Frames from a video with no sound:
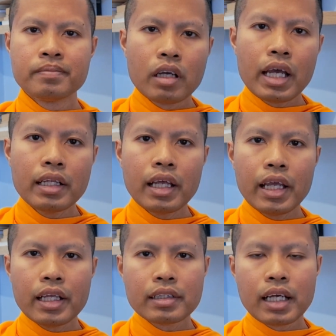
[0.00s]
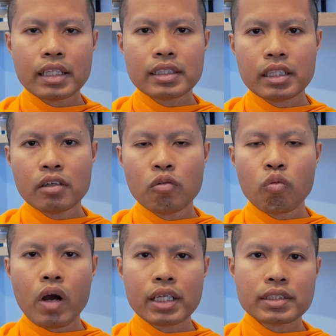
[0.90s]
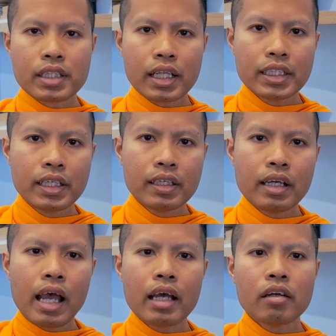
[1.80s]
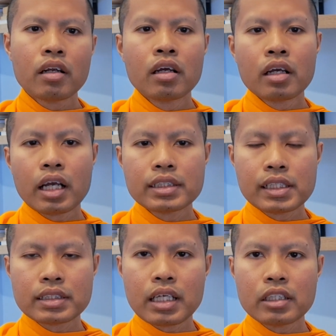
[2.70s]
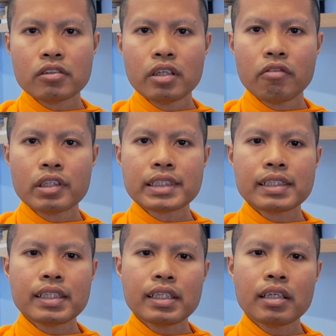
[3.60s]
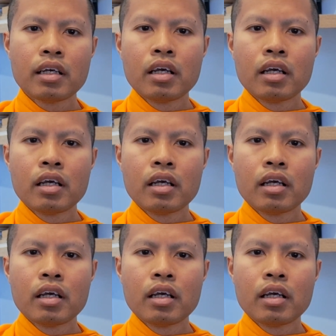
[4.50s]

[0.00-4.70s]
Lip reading: At age 19, while studying at Kasetsat University,